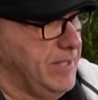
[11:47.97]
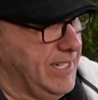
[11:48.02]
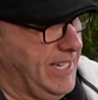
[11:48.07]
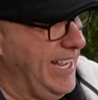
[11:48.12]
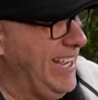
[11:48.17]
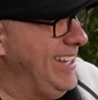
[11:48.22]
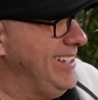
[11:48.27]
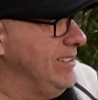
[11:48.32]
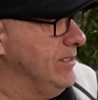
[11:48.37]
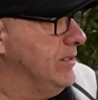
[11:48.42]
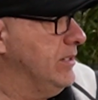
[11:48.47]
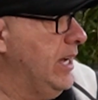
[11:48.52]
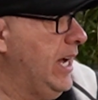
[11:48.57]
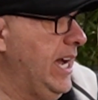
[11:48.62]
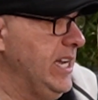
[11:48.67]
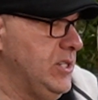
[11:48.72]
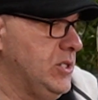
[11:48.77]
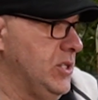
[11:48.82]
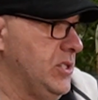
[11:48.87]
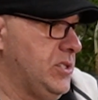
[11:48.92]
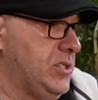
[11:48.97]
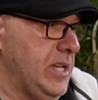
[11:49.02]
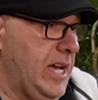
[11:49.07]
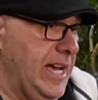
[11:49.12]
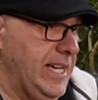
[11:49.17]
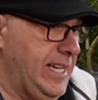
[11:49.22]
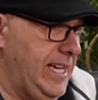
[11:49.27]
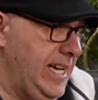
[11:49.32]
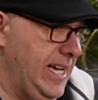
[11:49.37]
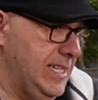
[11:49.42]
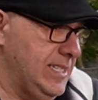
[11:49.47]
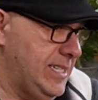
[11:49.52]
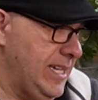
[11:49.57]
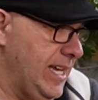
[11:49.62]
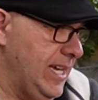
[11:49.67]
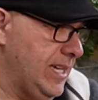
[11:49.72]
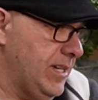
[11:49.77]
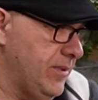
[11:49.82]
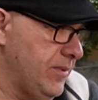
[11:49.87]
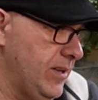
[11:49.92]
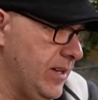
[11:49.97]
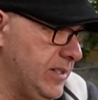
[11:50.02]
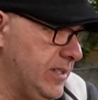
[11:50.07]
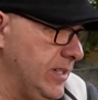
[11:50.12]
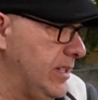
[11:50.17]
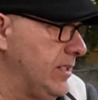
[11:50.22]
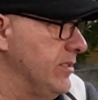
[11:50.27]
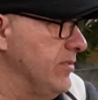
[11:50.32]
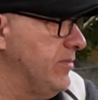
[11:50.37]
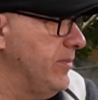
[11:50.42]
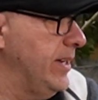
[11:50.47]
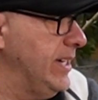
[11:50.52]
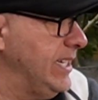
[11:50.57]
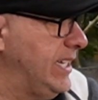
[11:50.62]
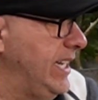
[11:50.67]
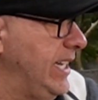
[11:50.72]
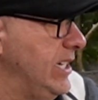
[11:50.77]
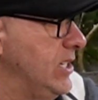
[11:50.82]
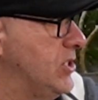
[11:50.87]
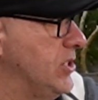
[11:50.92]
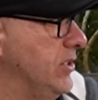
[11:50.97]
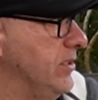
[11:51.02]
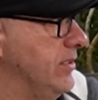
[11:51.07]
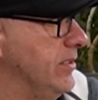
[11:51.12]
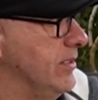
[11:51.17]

Again, I can't take addictive medication.